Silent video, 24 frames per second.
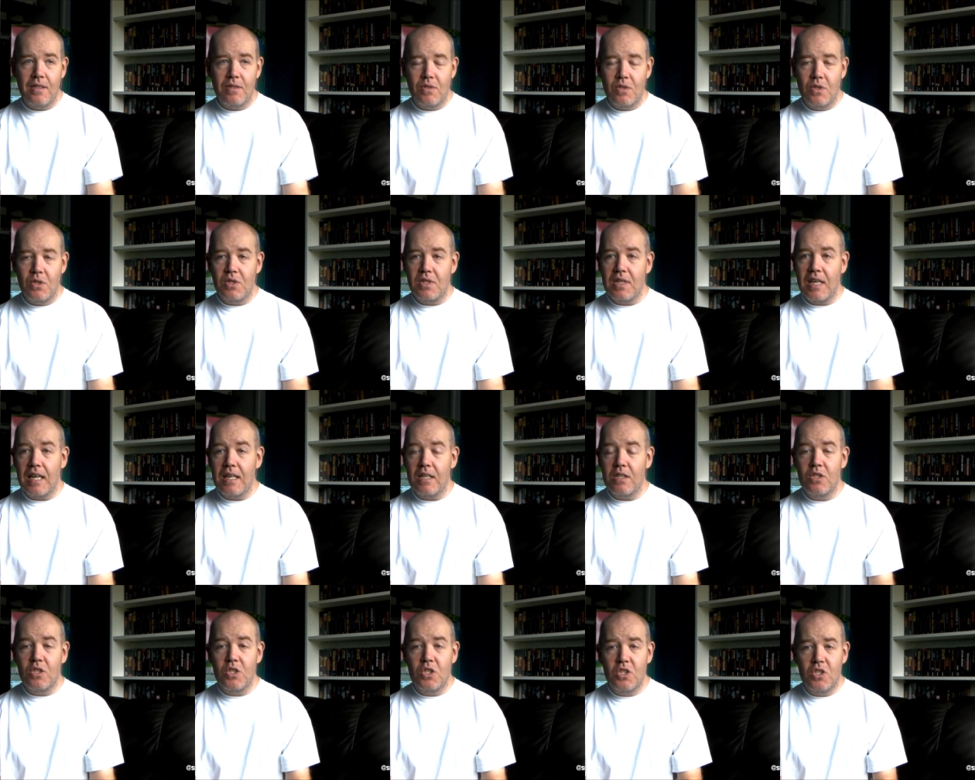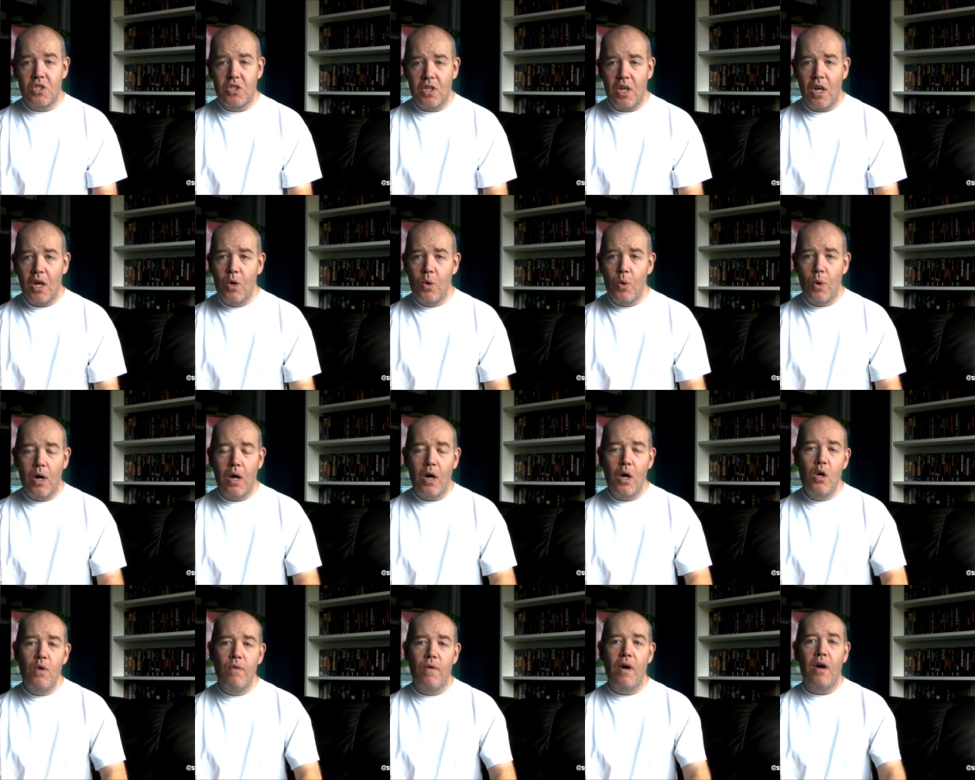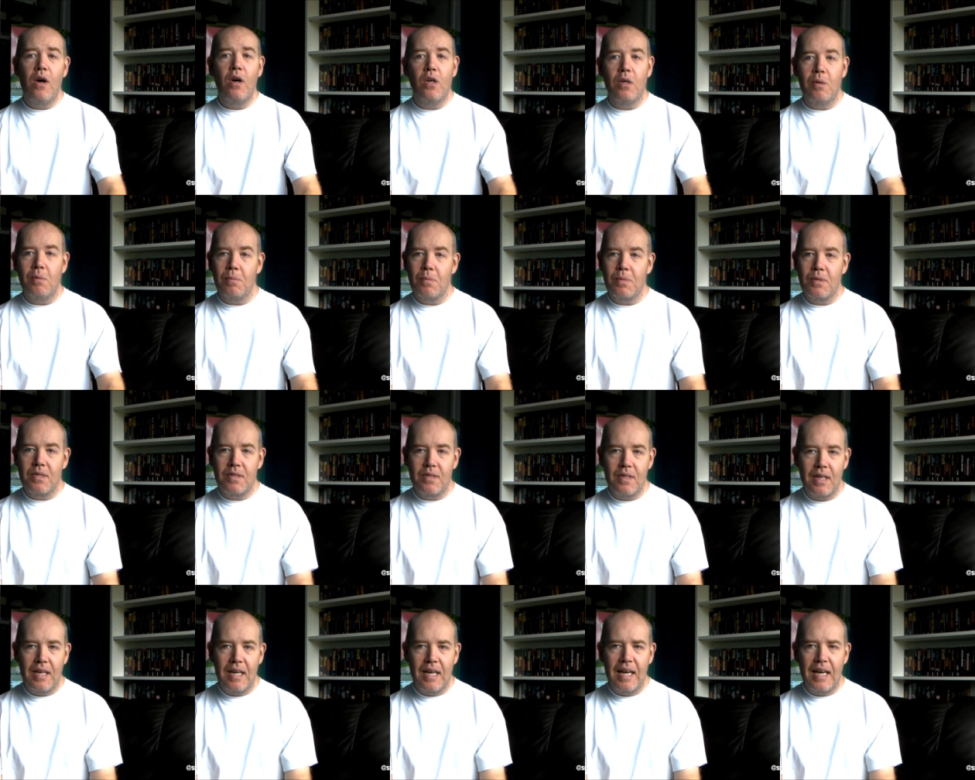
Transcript: just get so overhyped,